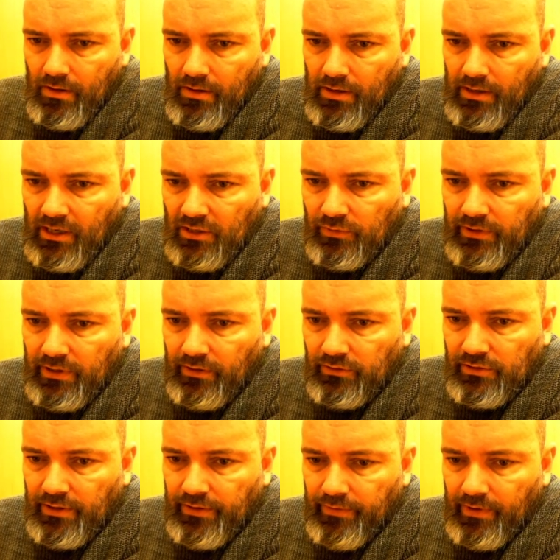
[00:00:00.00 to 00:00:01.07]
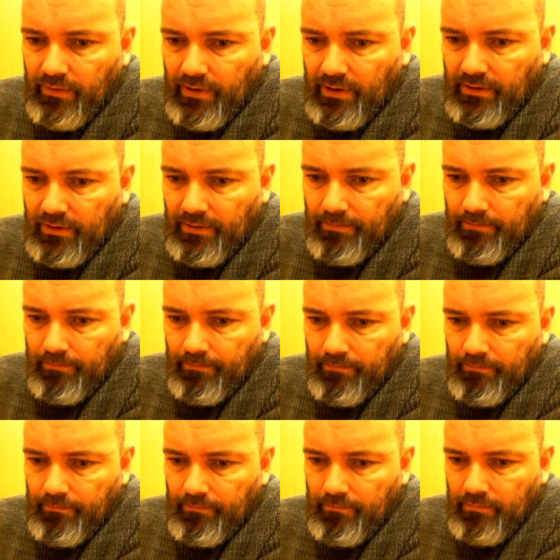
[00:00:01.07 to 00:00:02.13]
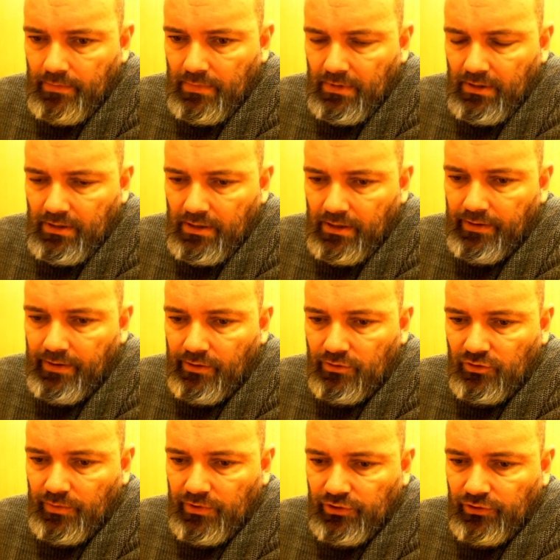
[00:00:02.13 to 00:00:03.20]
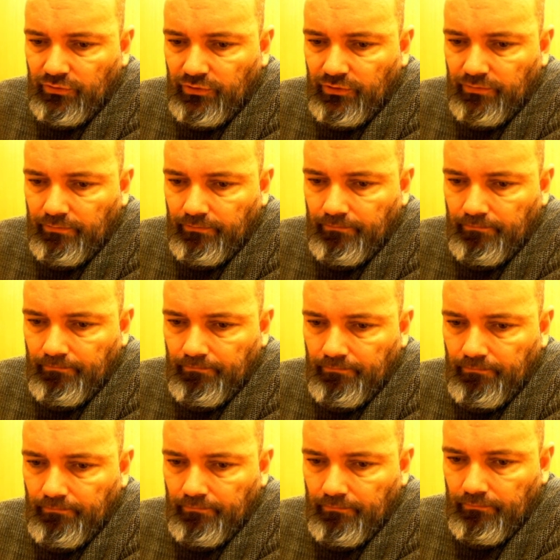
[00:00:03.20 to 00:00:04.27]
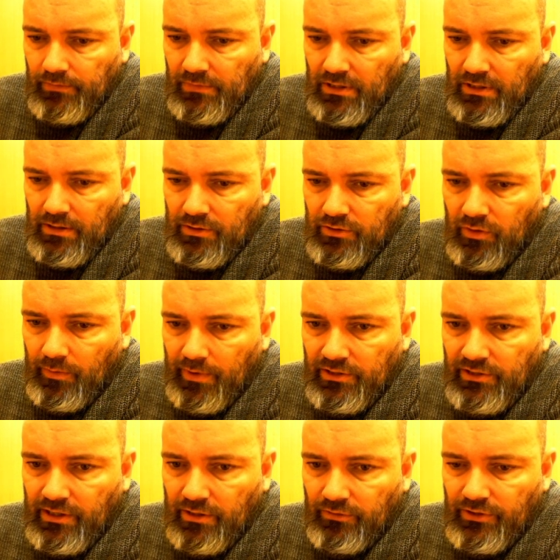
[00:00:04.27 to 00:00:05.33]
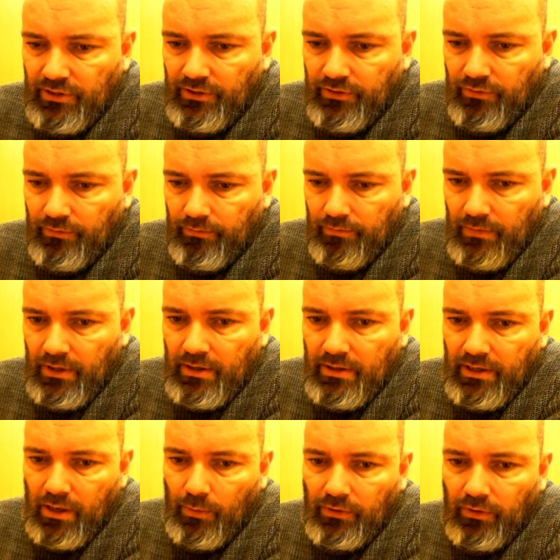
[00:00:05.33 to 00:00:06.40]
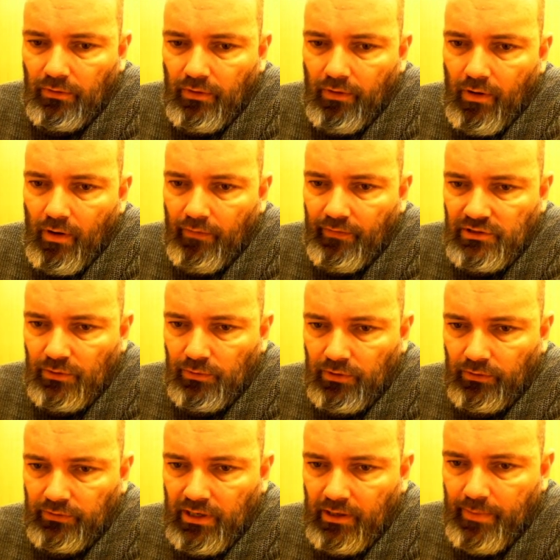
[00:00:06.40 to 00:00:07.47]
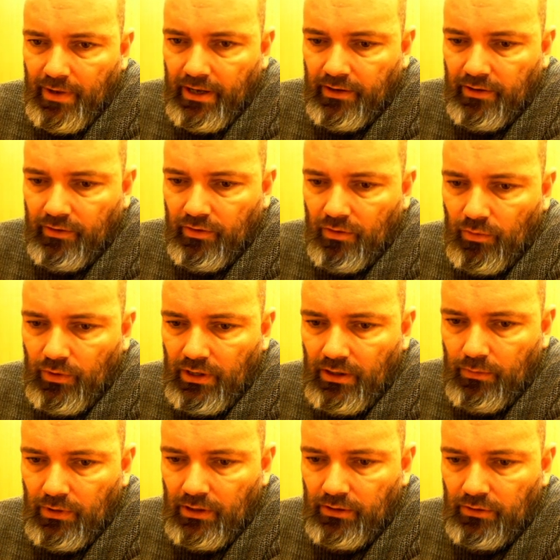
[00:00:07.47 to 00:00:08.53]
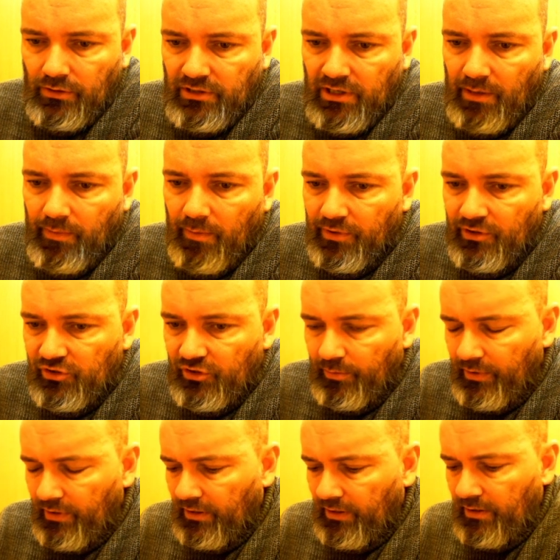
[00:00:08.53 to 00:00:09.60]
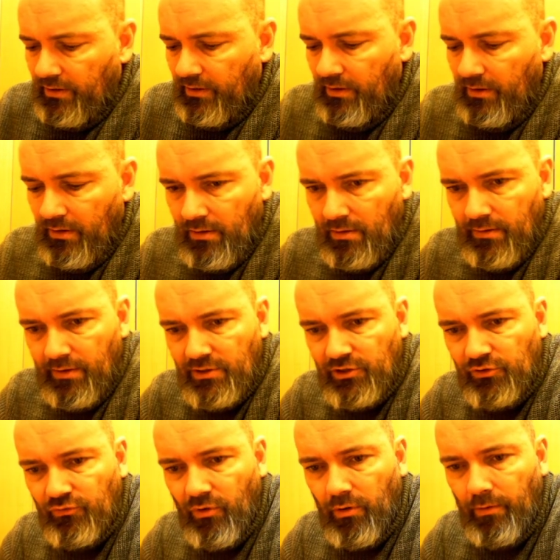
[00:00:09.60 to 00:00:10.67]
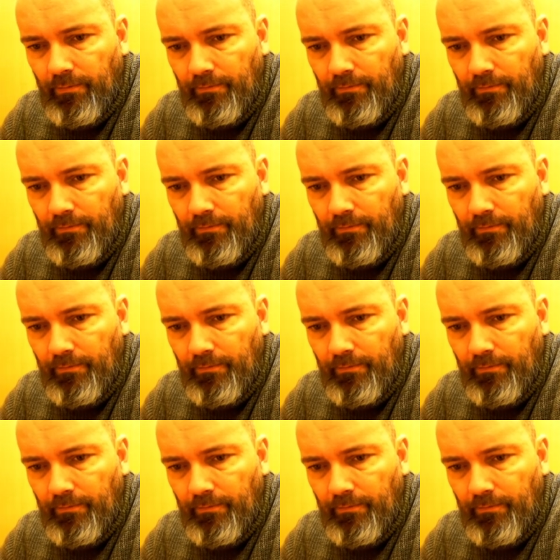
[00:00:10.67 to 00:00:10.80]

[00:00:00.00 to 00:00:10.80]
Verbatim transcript: I guess we take on g3, right? And uh, there are some issues. So I'm going check on g2. Yeah, we don't, obviously we don't take back here. We, we just keep the bishop and this is strong.